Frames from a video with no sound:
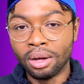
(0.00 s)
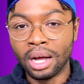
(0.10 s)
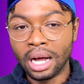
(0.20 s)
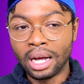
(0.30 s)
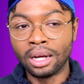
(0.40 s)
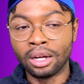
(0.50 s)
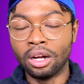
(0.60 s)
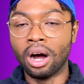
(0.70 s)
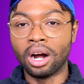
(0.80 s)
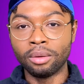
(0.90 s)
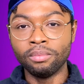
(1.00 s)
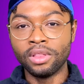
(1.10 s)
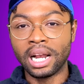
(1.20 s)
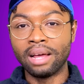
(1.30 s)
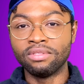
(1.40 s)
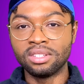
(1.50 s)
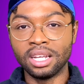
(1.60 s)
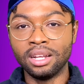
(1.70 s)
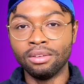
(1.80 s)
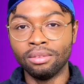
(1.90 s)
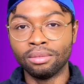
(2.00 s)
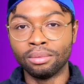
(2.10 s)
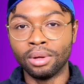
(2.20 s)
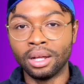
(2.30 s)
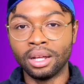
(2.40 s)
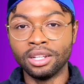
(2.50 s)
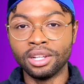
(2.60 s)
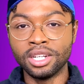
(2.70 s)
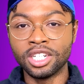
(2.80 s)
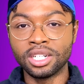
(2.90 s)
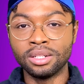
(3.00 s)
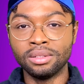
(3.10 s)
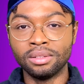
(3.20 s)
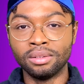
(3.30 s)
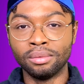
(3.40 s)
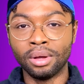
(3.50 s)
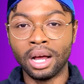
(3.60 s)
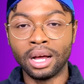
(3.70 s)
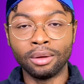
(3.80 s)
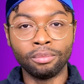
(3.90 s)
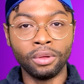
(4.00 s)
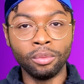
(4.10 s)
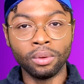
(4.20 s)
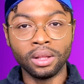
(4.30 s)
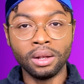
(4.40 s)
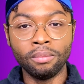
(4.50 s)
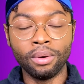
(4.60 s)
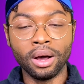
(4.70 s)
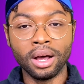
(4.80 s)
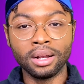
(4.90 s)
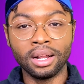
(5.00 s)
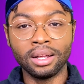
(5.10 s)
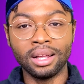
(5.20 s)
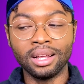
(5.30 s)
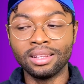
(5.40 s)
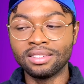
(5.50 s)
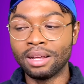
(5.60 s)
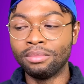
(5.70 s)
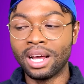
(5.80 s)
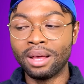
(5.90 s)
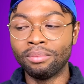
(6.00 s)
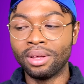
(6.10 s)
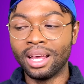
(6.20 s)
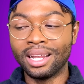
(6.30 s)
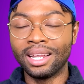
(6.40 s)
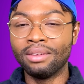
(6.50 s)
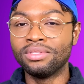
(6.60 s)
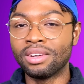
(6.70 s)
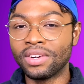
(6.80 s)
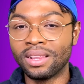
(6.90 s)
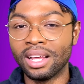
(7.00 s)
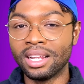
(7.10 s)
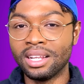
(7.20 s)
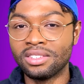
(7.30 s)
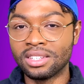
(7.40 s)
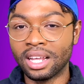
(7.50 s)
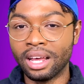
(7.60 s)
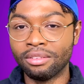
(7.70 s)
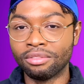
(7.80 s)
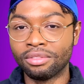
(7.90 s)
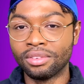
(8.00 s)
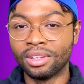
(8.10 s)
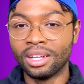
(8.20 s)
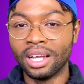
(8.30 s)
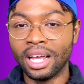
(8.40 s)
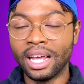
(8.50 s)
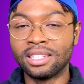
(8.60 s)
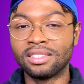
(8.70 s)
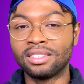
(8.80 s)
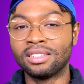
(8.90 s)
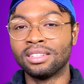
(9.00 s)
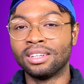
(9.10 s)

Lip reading: garb that I've seen Indonesian people in, but at the same time, it gives everything it needs to give. It's